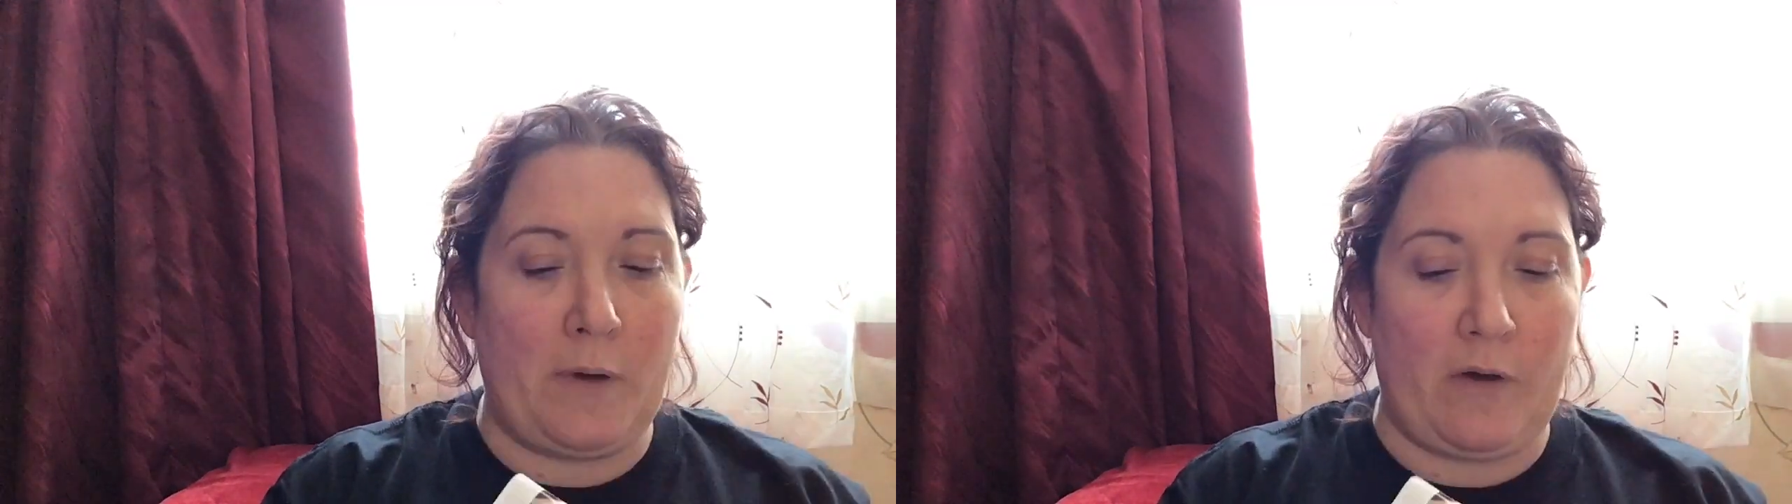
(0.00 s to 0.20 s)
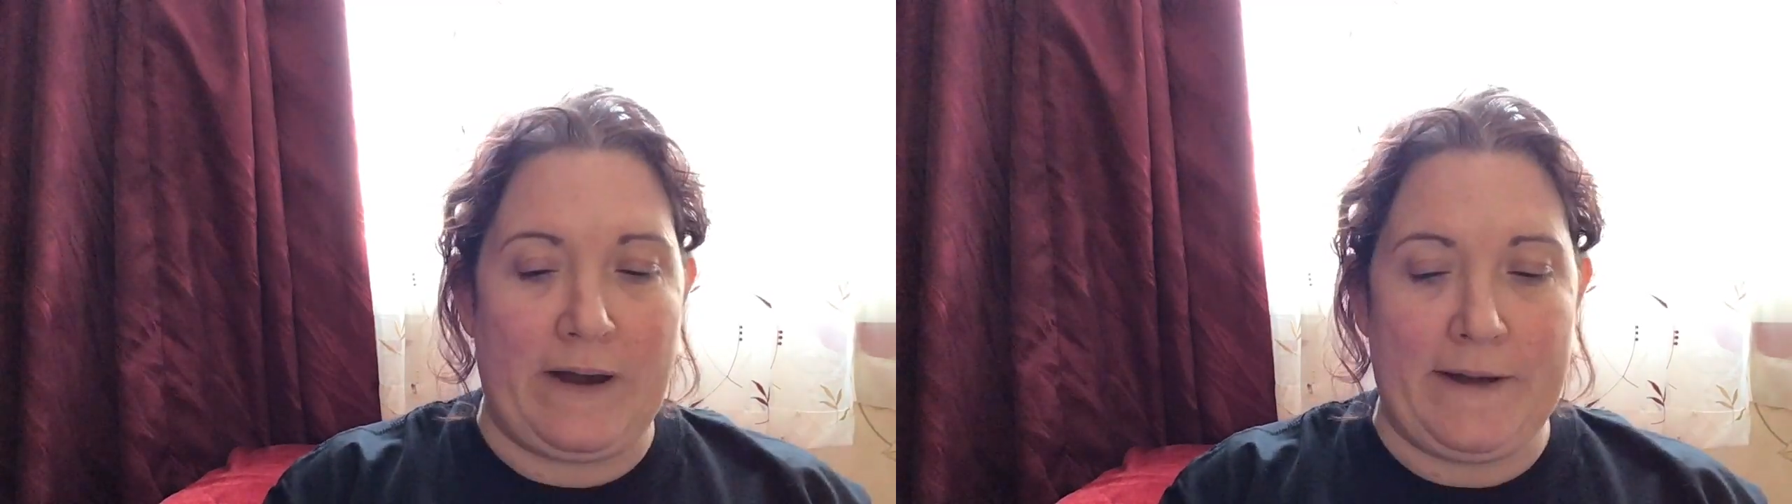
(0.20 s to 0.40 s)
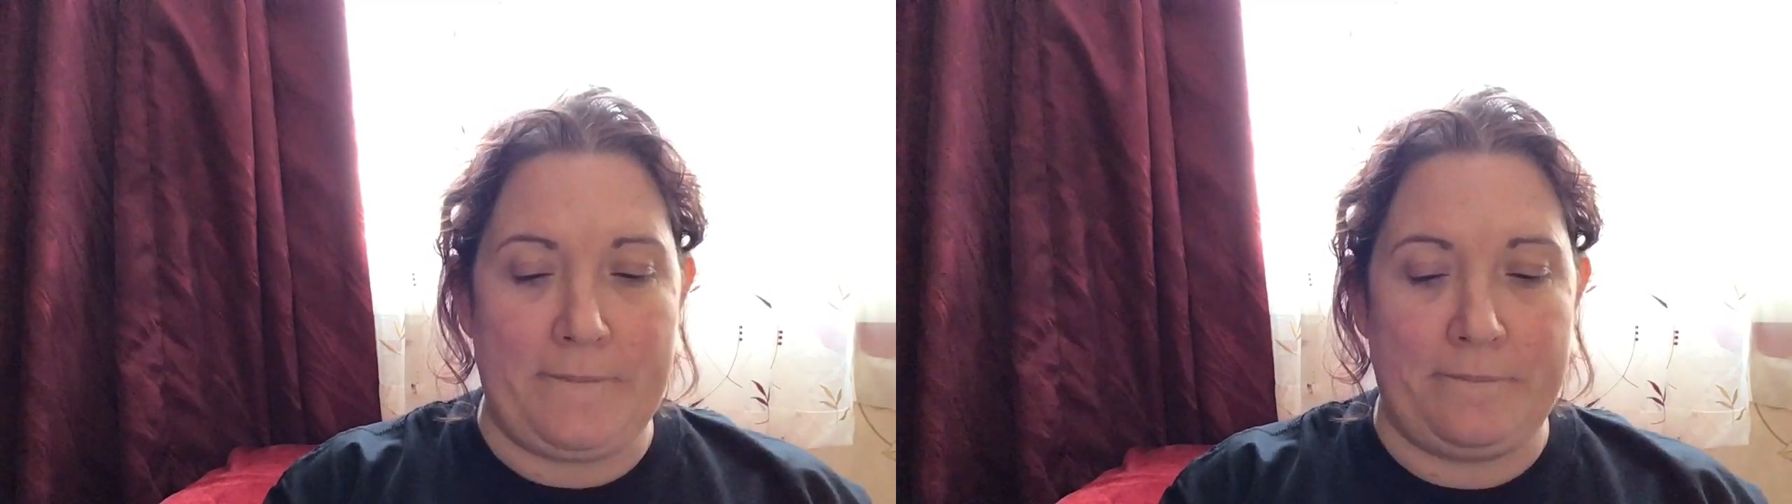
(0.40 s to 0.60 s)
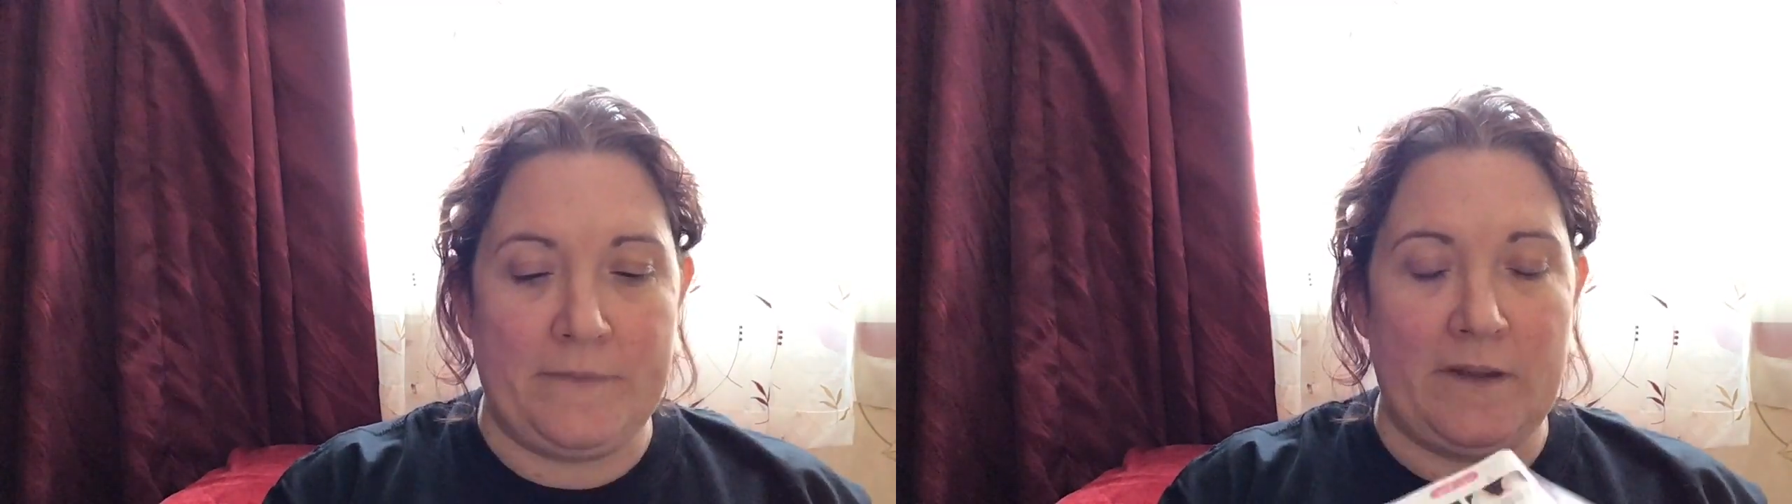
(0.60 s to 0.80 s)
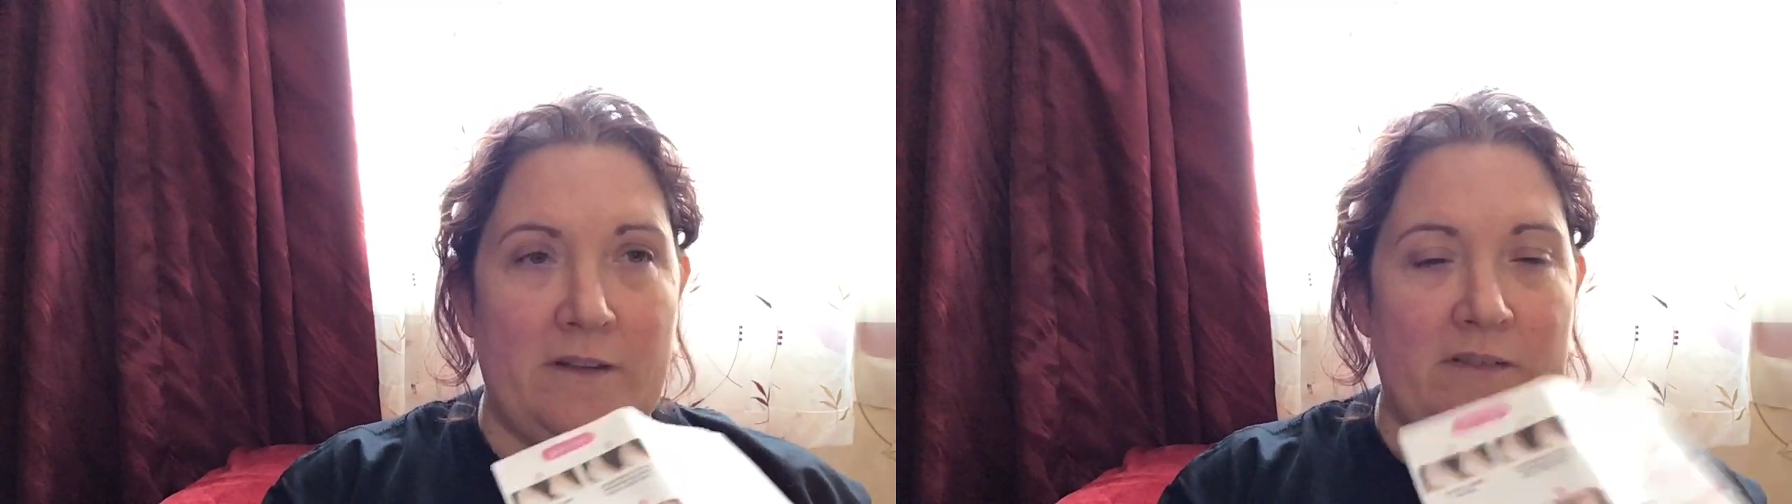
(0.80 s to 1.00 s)
by
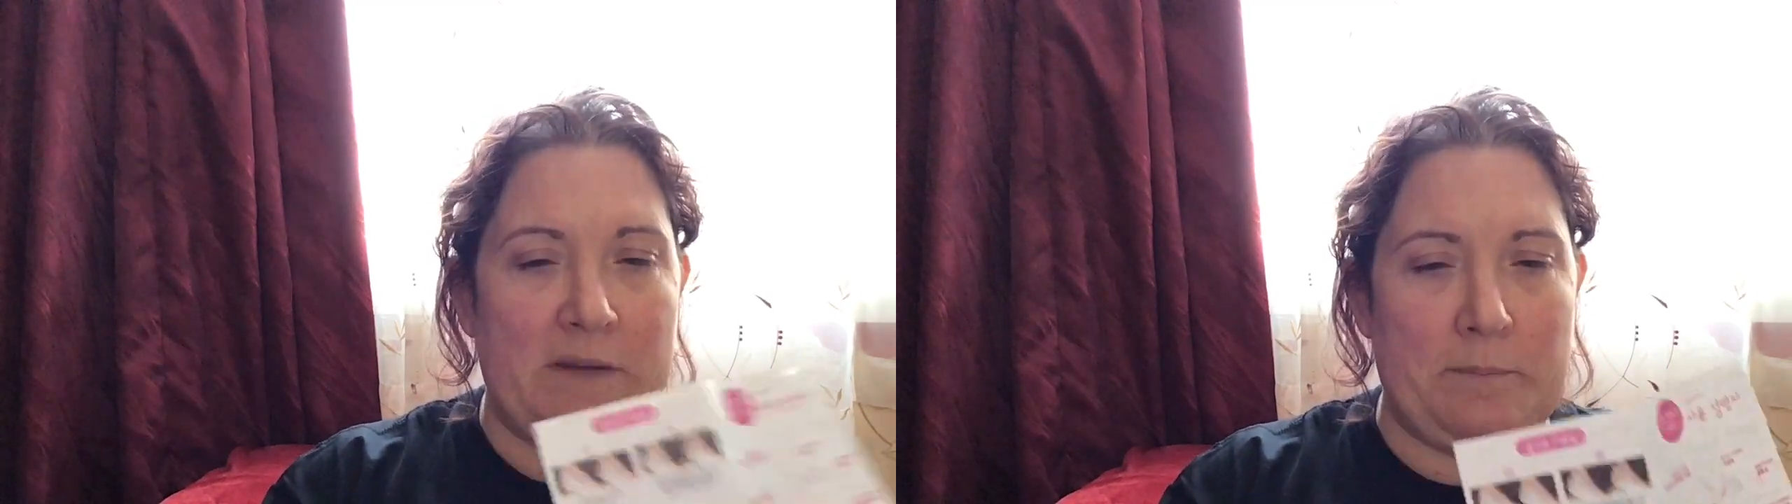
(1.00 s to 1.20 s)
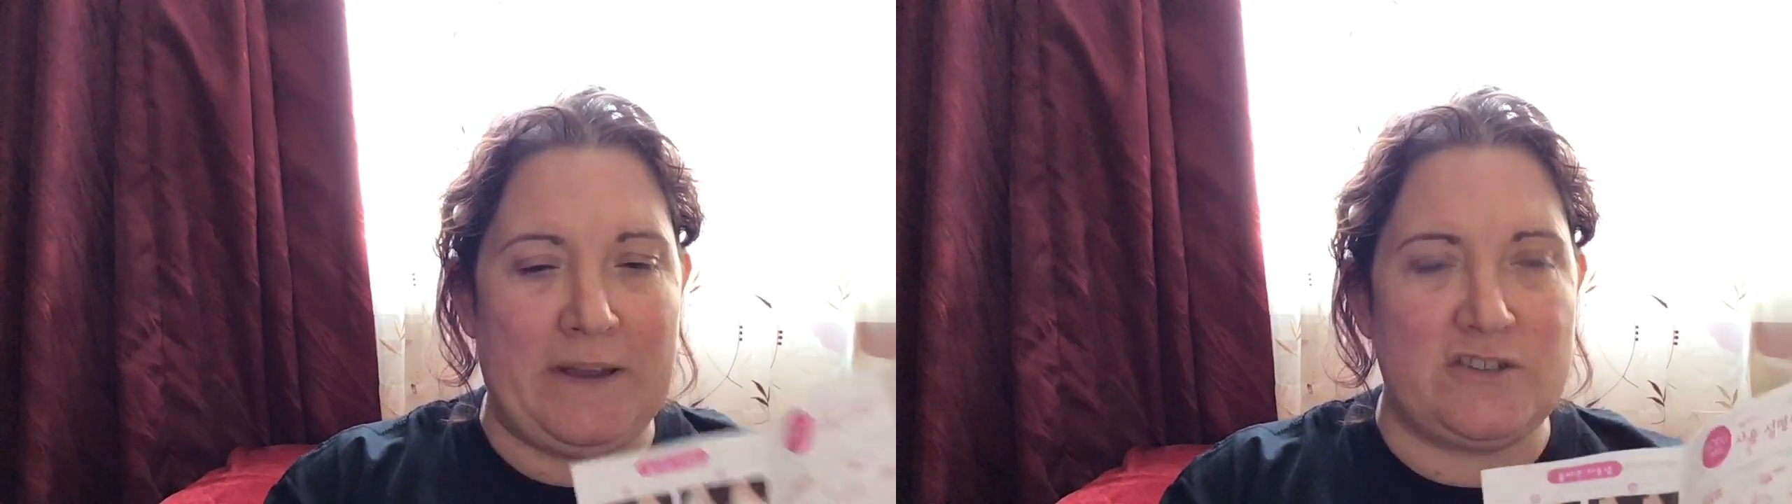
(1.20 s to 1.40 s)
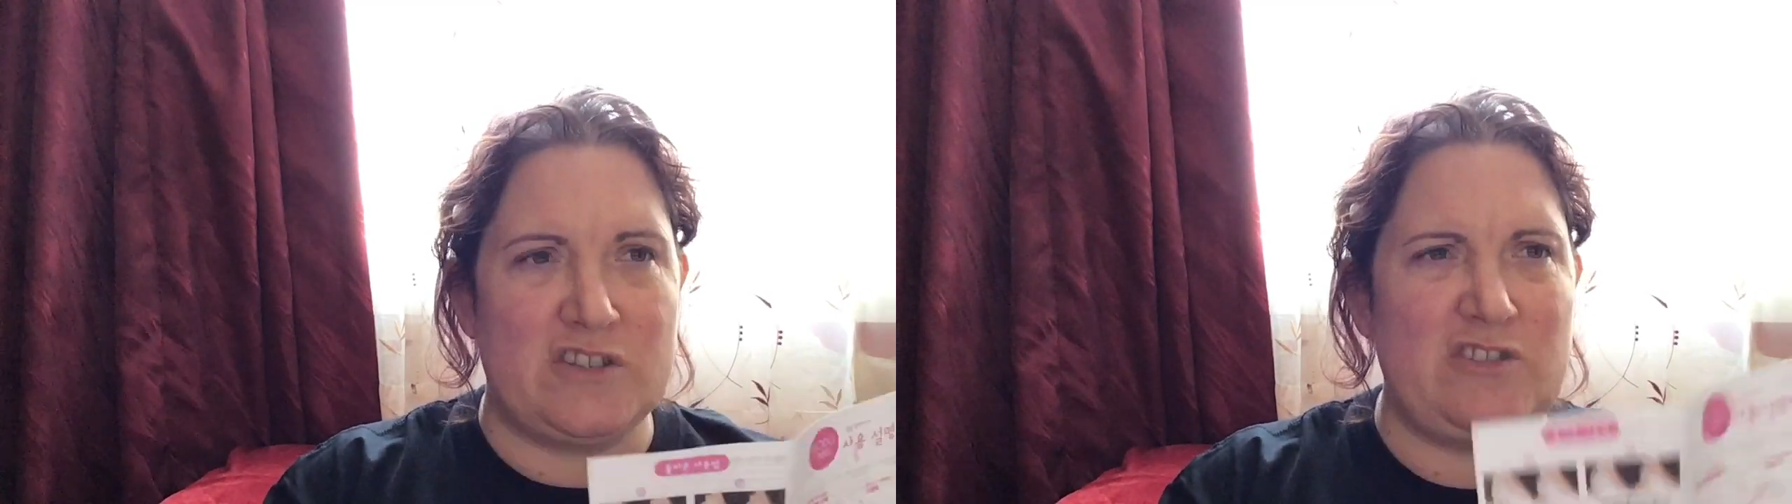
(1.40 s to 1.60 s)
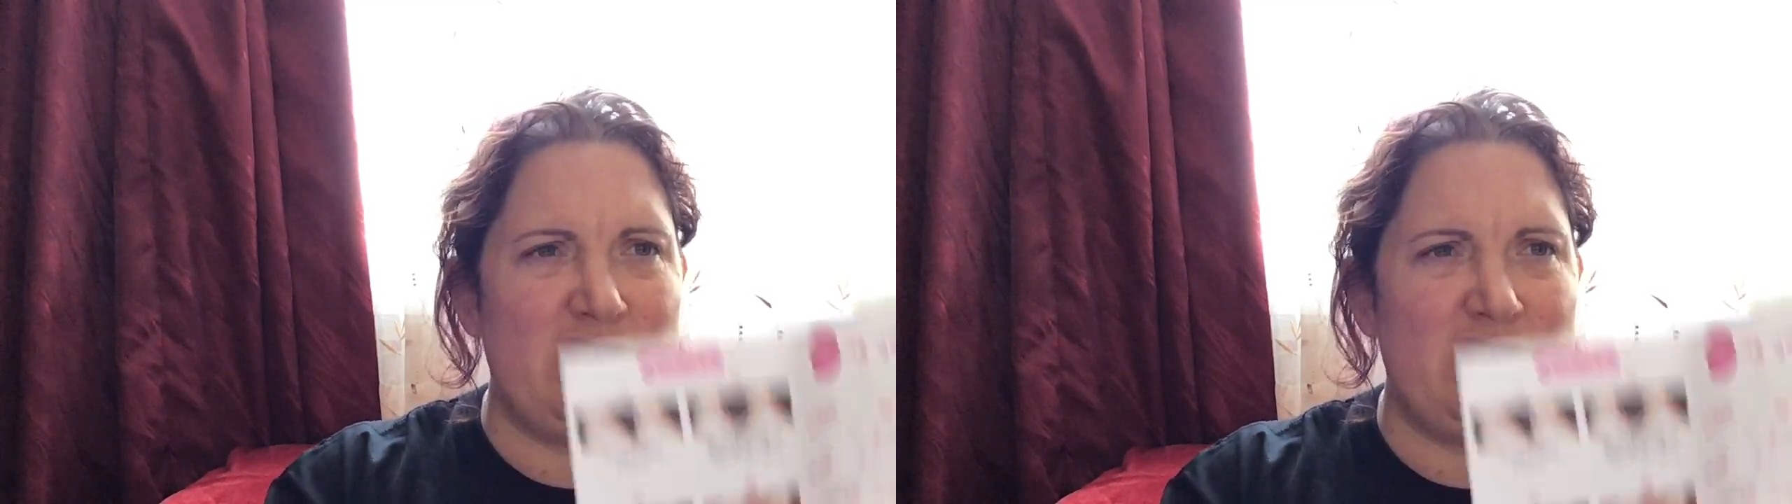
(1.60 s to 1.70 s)
the pictures.